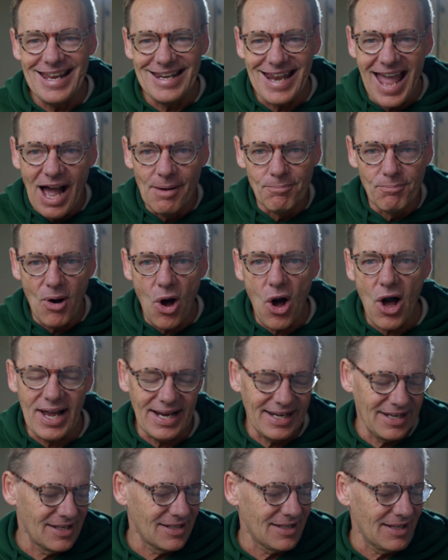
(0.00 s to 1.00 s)
our
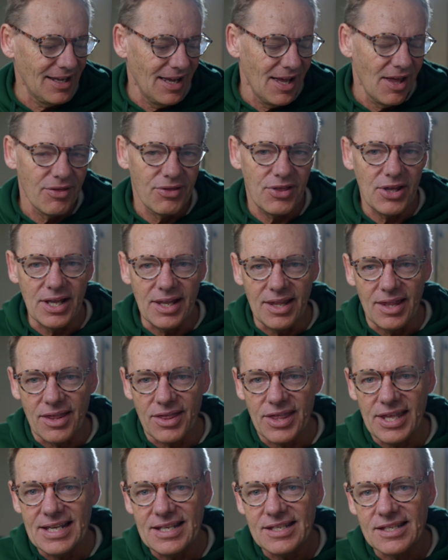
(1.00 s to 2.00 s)
minds, that
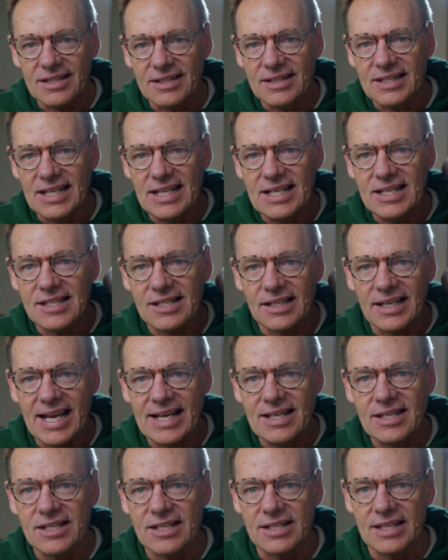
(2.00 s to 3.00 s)
these
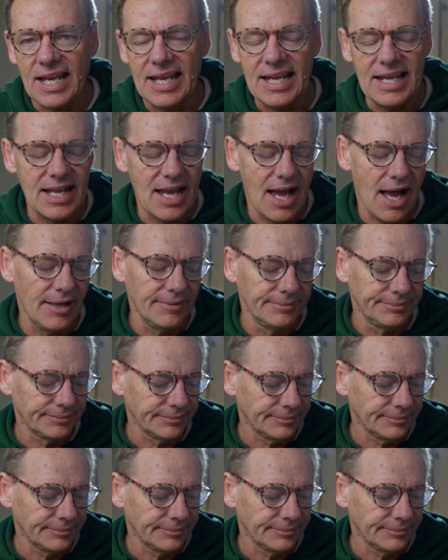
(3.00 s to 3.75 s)
lenses here